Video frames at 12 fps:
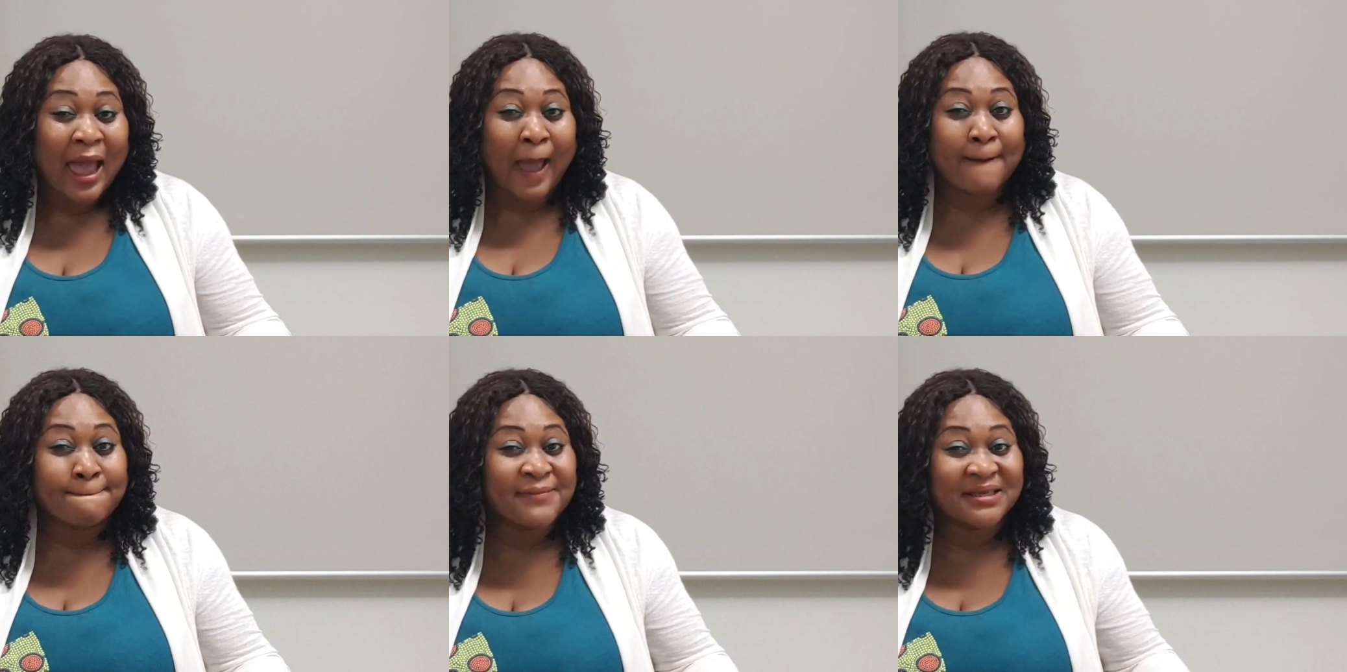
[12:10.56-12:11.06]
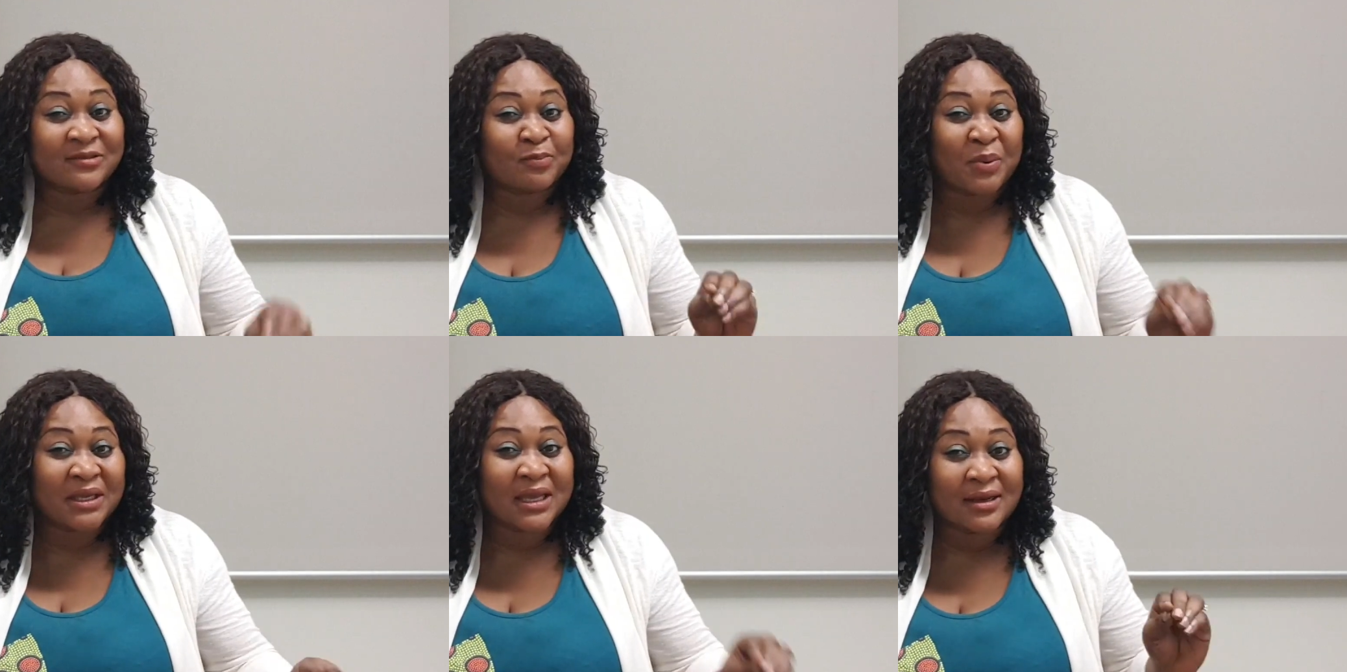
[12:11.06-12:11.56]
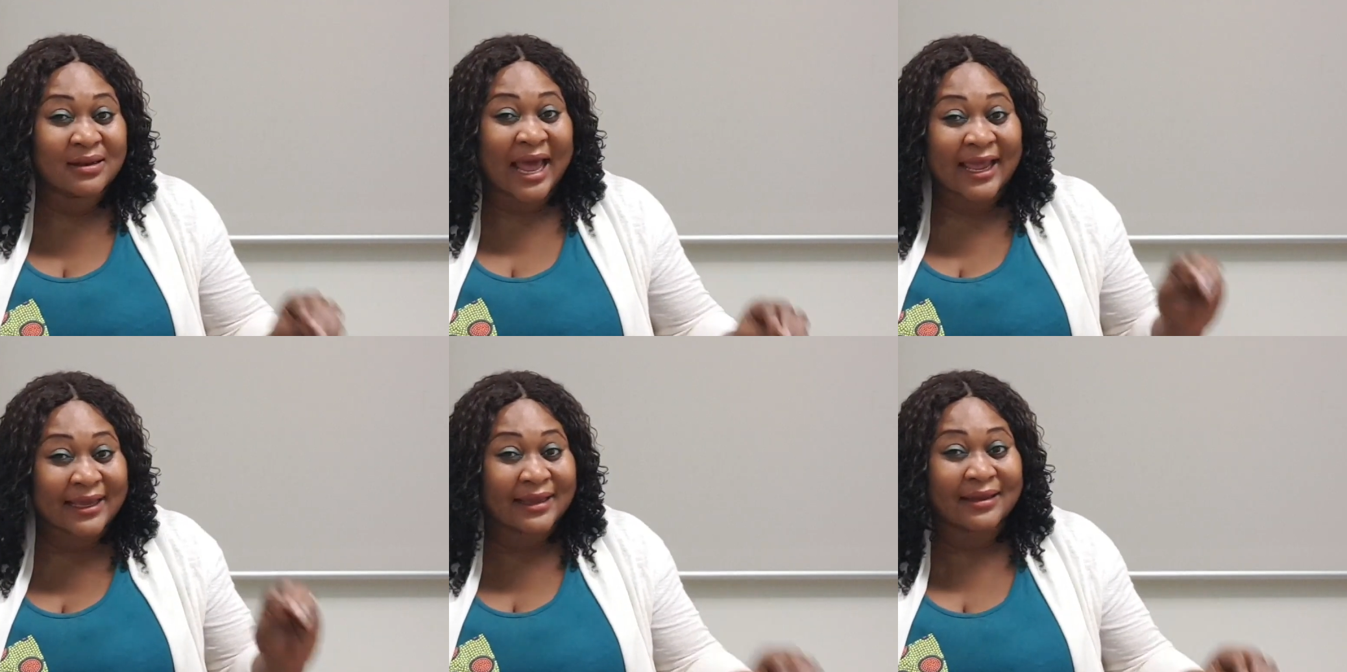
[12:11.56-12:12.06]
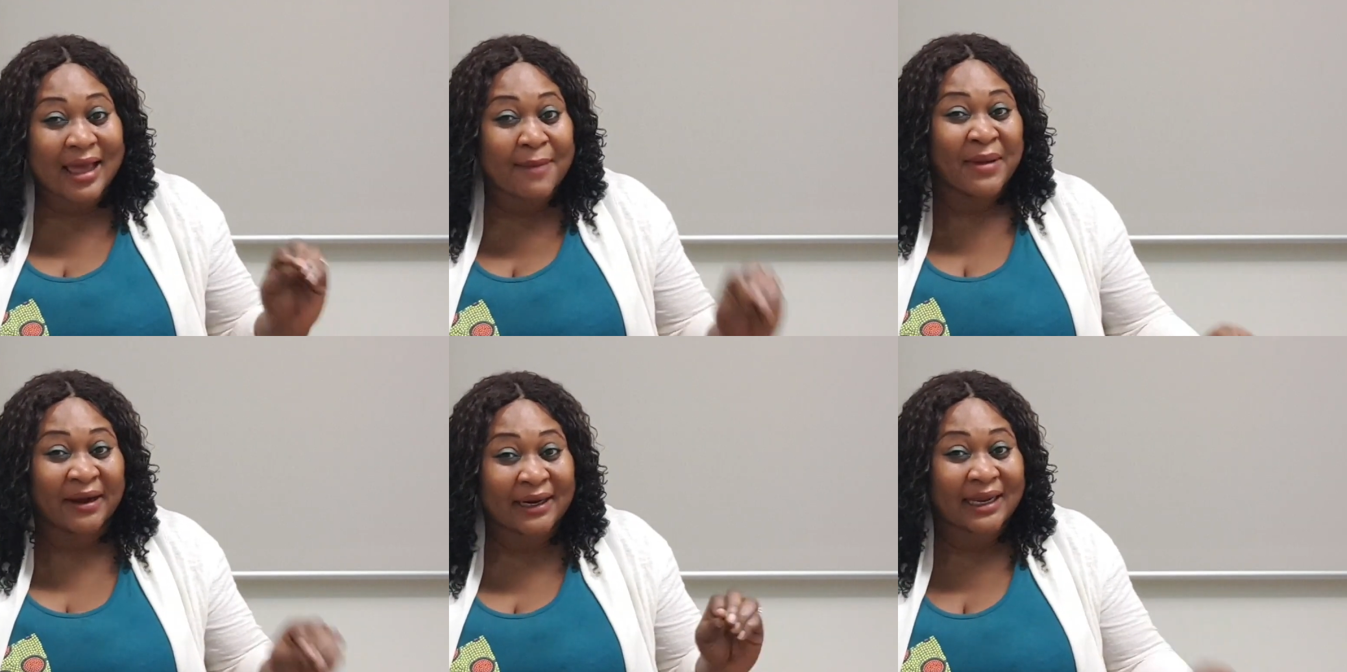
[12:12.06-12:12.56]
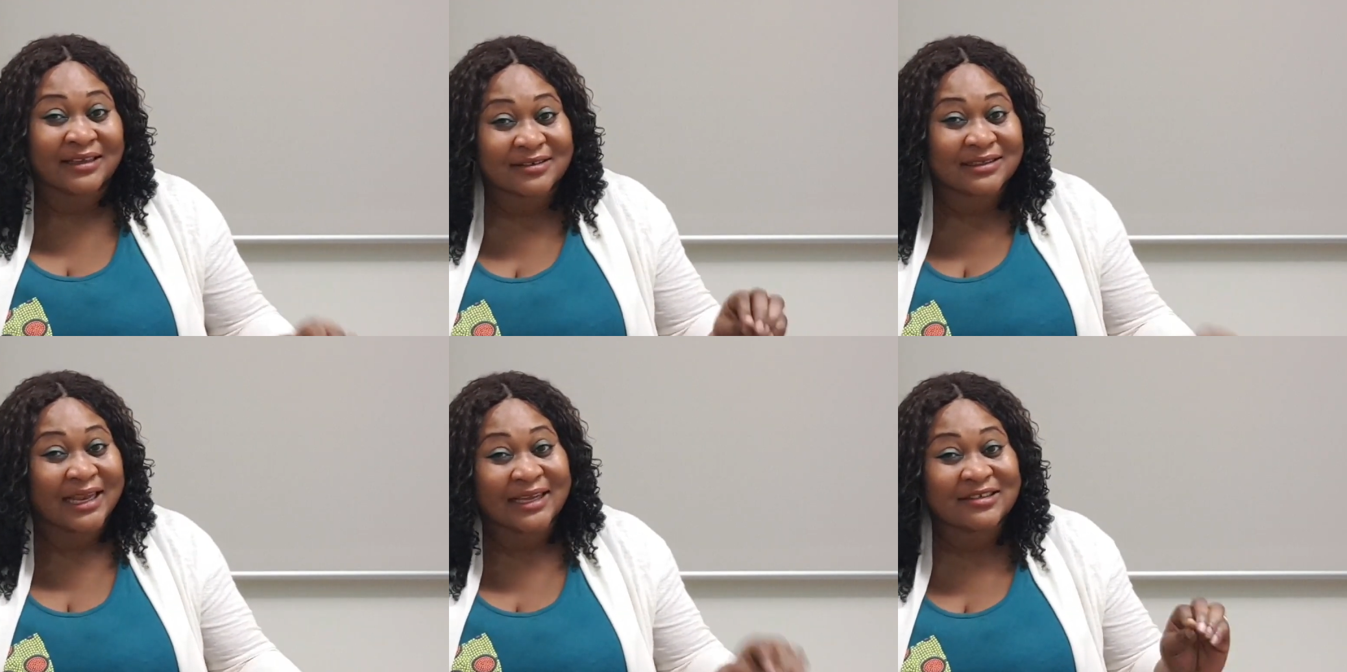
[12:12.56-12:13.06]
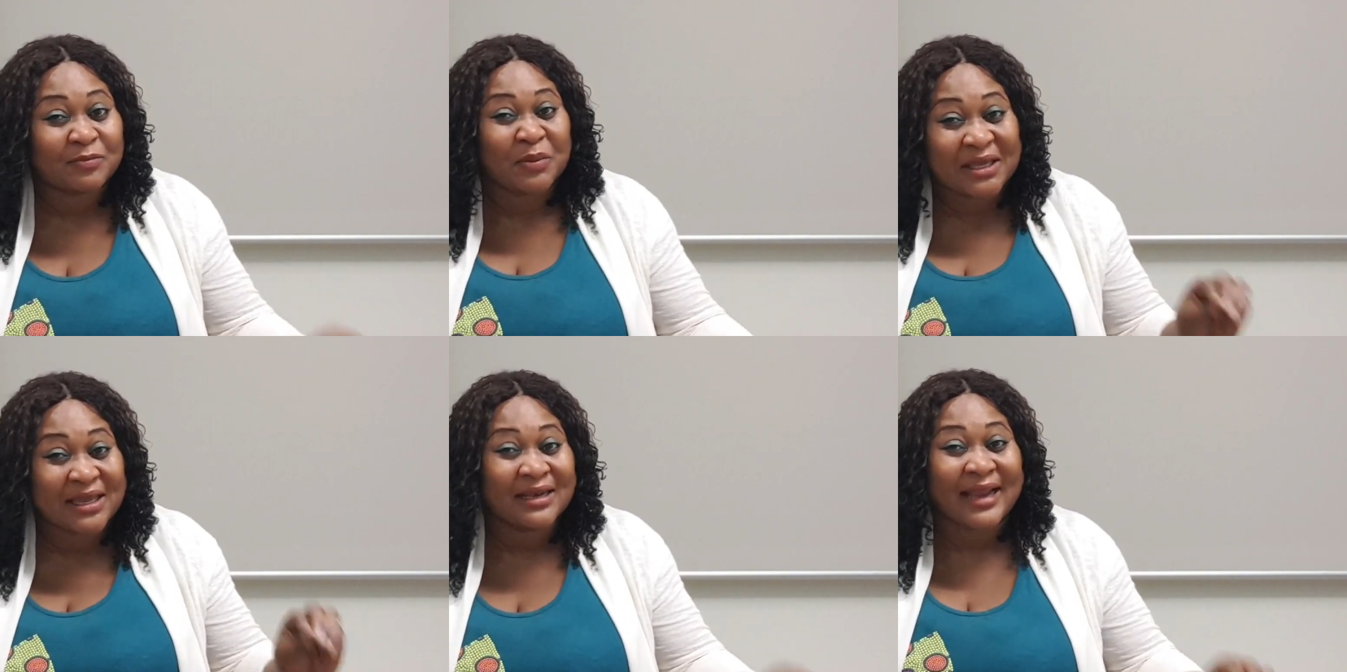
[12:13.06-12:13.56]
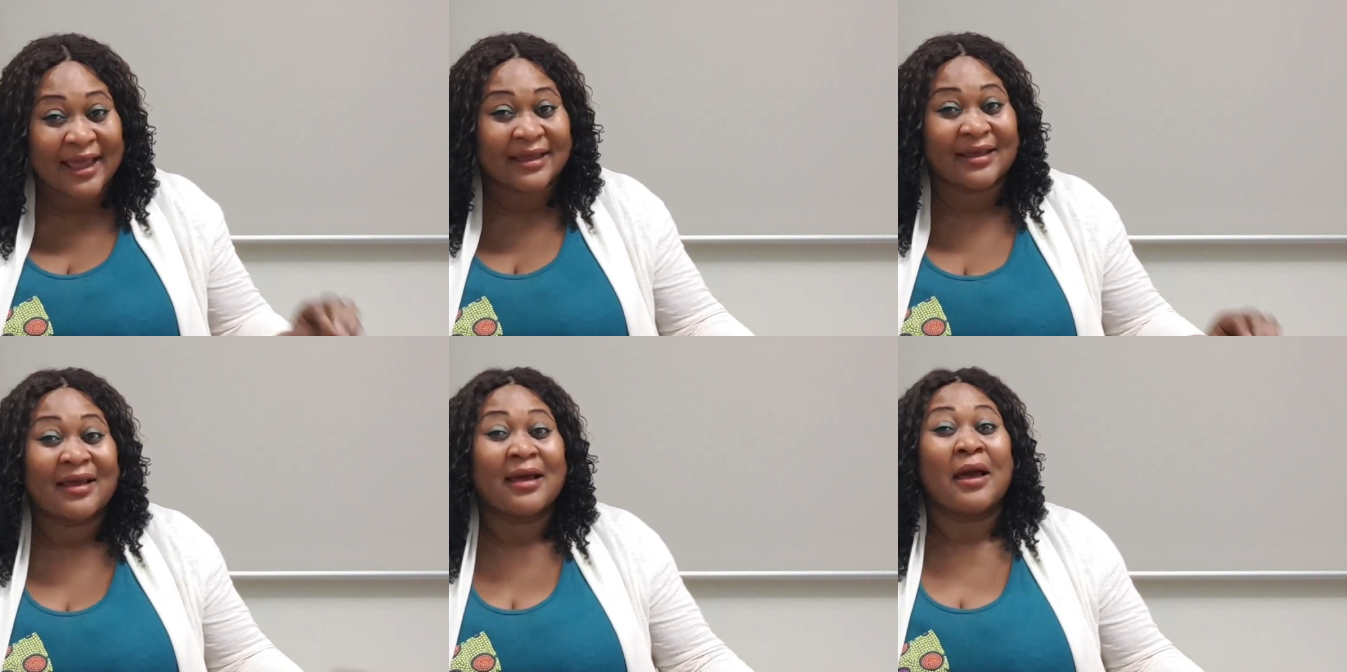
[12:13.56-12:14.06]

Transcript: and be speaking like Americans, like speaking like